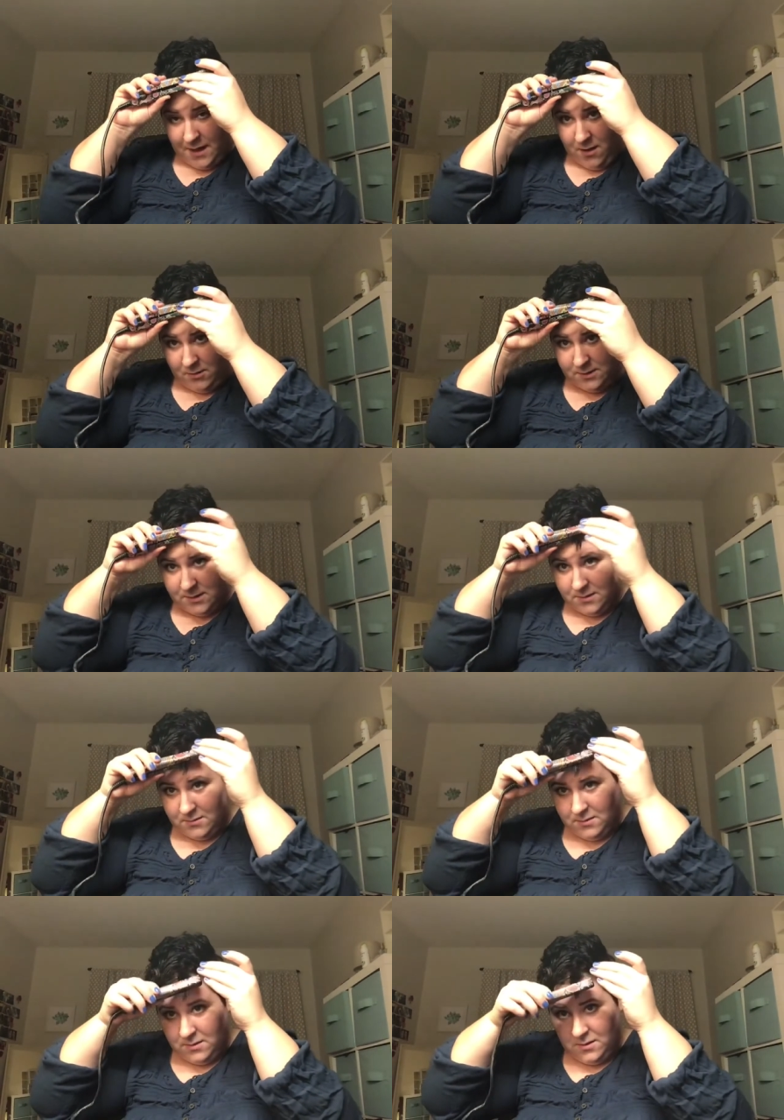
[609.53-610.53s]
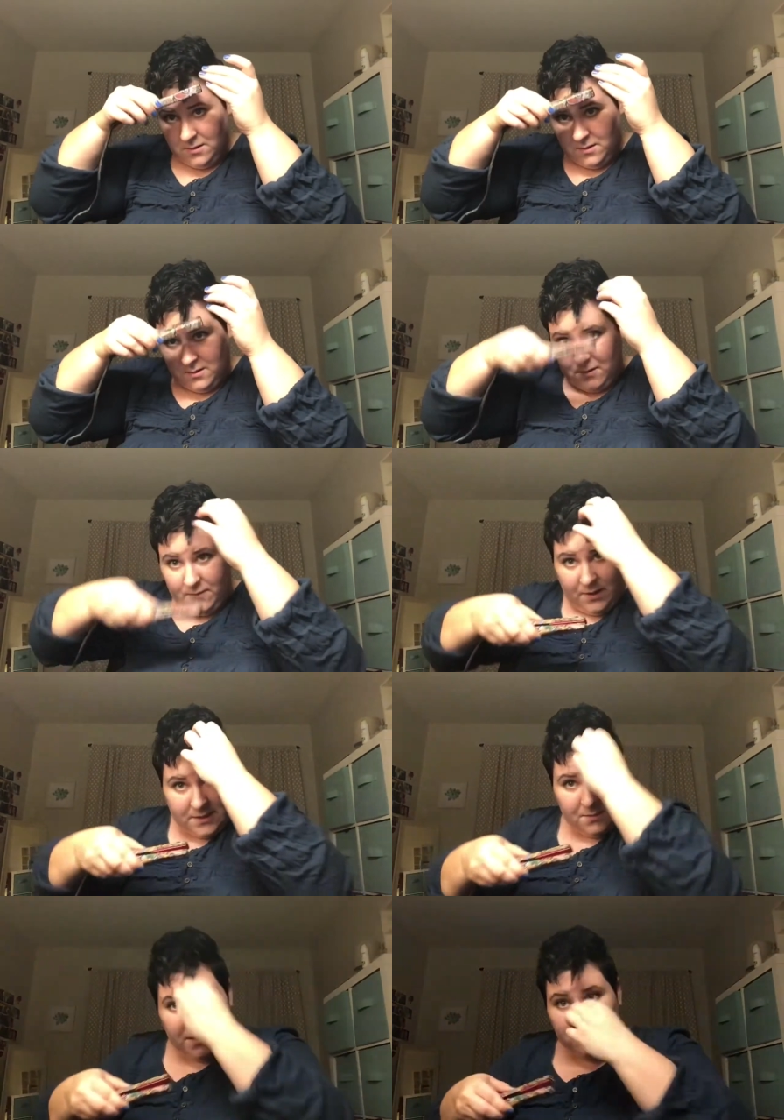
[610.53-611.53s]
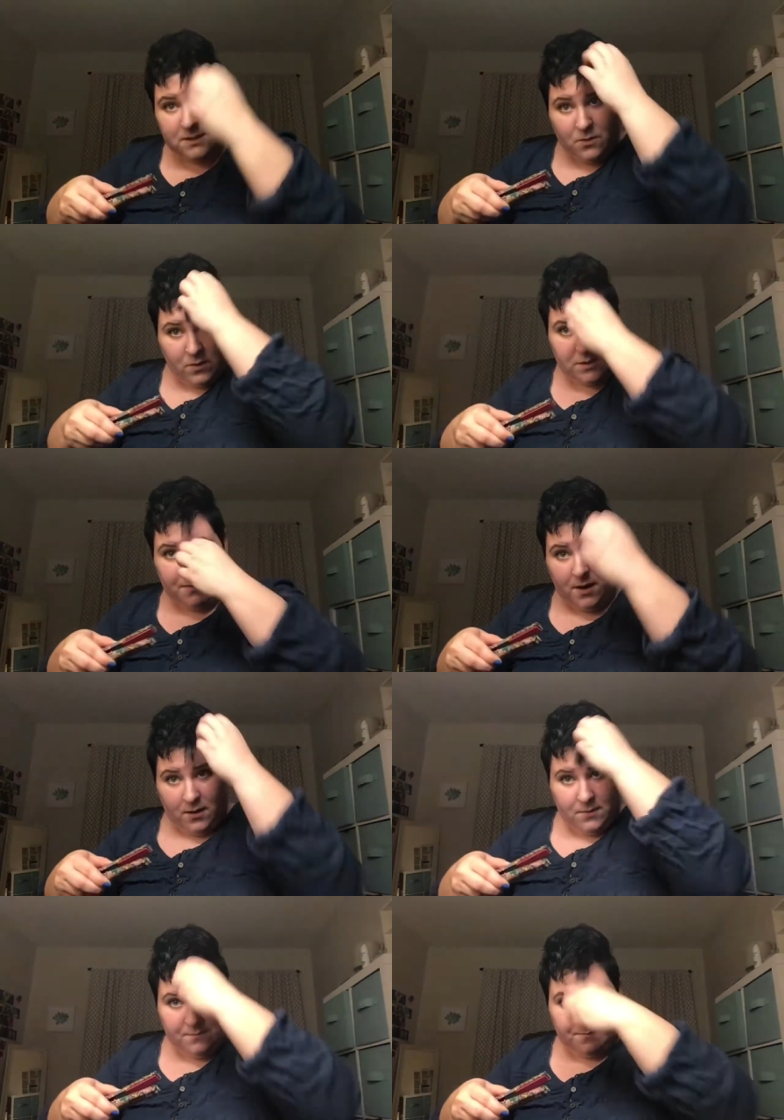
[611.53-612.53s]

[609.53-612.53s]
else. Find something else that works better.